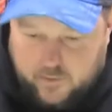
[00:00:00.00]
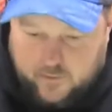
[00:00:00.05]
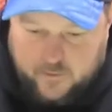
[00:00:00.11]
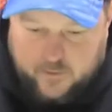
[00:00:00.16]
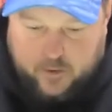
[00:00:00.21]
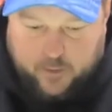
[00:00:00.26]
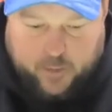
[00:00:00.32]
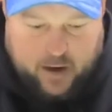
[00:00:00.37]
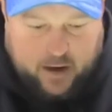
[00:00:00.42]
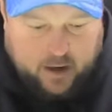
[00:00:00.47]

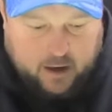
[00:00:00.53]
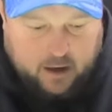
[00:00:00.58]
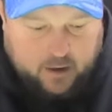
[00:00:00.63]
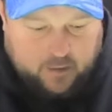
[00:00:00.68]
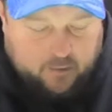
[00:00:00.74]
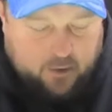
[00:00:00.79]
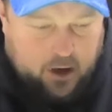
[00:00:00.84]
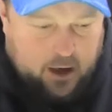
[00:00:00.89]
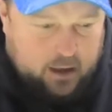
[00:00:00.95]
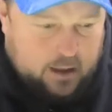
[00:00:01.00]
depending on
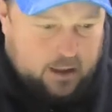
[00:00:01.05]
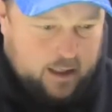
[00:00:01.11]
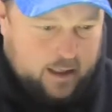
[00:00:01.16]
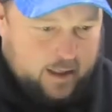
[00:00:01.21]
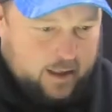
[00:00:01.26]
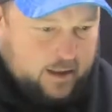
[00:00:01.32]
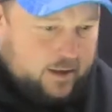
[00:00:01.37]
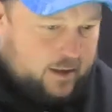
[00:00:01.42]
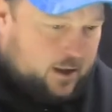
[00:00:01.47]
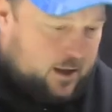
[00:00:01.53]
rod
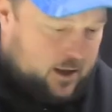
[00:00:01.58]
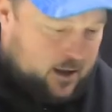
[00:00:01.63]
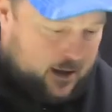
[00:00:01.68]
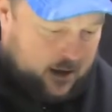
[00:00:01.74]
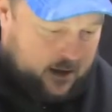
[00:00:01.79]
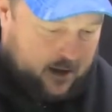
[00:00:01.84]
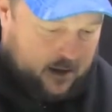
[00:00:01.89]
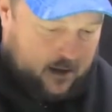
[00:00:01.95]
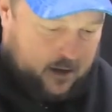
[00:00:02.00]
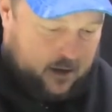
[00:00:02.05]
length,
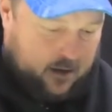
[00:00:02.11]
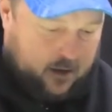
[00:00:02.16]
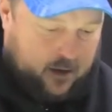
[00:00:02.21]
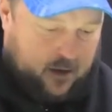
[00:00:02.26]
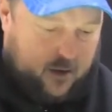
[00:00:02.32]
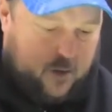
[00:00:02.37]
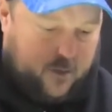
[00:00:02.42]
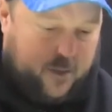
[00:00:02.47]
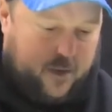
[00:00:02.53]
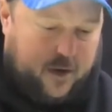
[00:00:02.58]

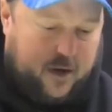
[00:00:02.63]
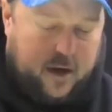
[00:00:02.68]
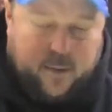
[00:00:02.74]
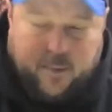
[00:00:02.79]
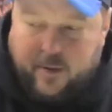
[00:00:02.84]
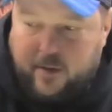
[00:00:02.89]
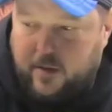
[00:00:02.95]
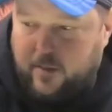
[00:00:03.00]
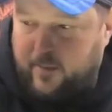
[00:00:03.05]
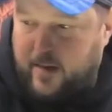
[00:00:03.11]
you open it up
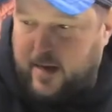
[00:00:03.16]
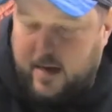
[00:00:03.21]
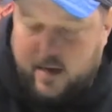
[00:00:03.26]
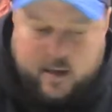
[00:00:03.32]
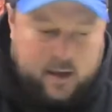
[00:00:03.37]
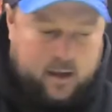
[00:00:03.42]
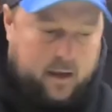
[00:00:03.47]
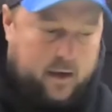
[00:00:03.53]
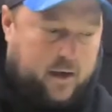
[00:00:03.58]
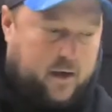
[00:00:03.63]
at the back
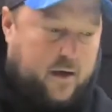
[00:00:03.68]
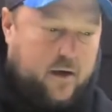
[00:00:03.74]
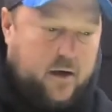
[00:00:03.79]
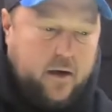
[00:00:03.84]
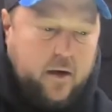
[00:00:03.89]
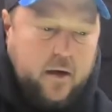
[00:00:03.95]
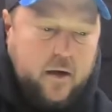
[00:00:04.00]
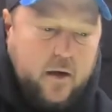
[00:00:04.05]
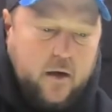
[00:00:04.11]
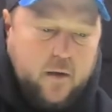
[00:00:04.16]
here.
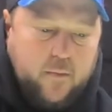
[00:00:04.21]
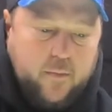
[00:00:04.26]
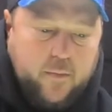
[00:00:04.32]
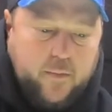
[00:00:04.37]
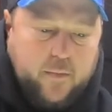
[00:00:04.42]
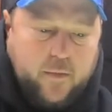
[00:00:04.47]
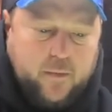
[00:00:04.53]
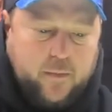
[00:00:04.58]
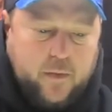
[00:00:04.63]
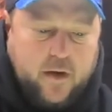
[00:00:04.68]

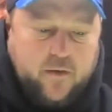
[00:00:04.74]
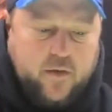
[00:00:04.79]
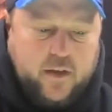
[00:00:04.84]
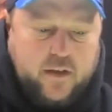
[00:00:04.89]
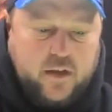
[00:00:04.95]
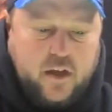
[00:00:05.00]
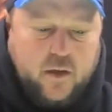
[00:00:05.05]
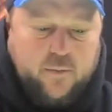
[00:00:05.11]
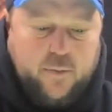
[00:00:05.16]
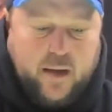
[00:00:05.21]

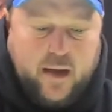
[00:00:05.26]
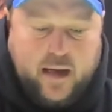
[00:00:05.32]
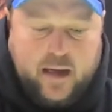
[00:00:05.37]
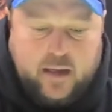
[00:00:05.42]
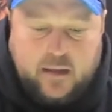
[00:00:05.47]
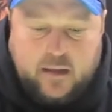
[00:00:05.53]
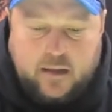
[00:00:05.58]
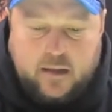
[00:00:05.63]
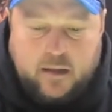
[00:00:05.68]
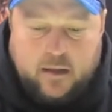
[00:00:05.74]
Everything's on
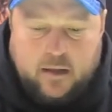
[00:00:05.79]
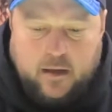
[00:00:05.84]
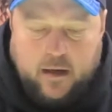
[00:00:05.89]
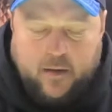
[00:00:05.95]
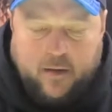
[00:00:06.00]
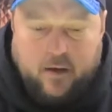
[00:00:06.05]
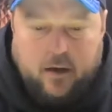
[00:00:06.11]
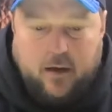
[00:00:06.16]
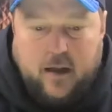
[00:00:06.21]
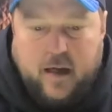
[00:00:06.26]
pins,
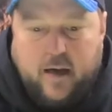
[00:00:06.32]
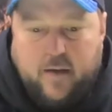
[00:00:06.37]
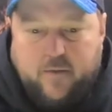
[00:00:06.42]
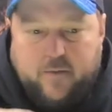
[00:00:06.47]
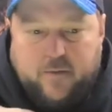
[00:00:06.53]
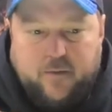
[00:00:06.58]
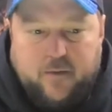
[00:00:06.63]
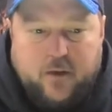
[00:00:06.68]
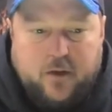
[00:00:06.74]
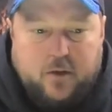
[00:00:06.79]
and they all
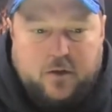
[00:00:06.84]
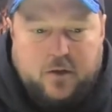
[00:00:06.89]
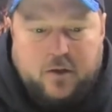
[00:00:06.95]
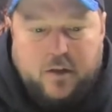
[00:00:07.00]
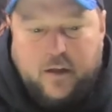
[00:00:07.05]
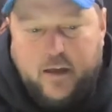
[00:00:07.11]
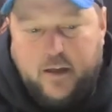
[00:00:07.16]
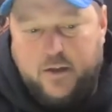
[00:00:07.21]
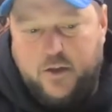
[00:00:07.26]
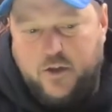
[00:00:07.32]
have little
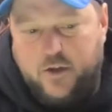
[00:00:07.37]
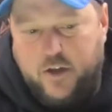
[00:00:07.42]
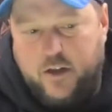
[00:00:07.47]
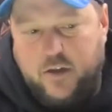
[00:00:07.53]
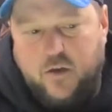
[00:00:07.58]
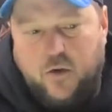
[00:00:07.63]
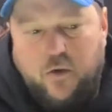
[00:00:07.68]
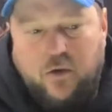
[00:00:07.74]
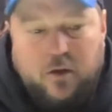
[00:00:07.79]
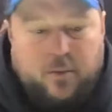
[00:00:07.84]
strings
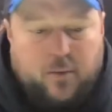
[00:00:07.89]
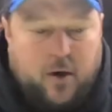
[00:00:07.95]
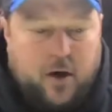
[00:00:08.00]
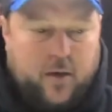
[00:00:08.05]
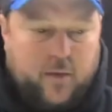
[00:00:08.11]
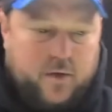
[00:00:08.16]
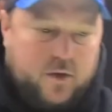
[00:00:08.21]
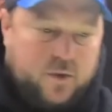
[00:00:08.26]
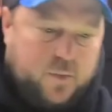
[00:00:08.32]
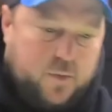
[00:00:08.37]
holding them on,
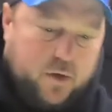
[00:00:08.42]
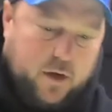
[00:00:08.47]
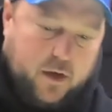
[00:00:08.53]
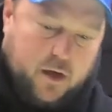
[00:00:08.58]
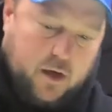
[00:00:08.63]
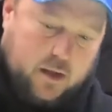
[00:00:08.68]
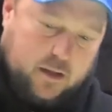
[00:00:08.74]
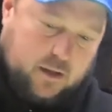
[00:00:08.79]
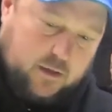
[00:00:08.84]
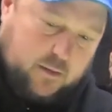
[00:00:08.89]
which is pretty
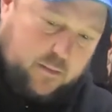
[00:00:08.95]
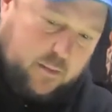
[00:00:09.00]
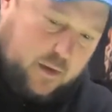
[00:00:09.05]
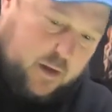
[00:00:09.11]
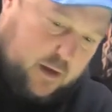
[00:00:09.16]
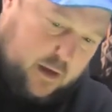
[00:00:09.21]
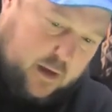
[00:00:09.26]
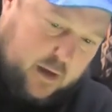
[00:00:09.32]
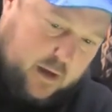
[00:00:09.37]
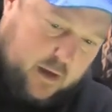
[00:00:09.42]
awesome.
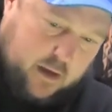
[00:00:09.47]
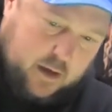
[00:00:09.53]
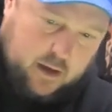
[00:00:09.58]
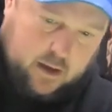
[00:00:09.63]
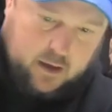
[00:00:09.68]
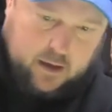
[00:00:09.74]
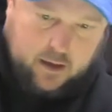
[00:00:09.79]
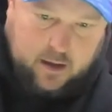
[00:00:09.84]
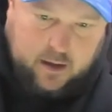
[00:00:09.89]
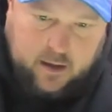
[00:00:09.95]

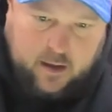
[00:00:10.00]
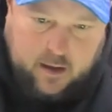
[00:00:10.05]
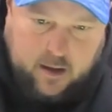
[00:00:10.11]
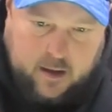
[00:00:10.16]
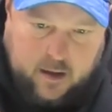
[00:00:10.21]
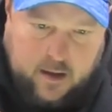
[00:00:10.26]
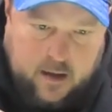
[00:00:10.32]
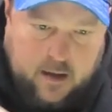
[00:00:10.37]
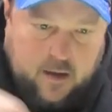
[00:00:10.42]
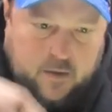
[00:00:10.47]

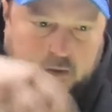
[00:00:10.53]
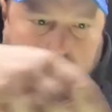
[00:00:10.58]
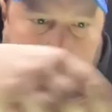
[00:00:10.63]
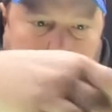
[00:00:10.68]
There's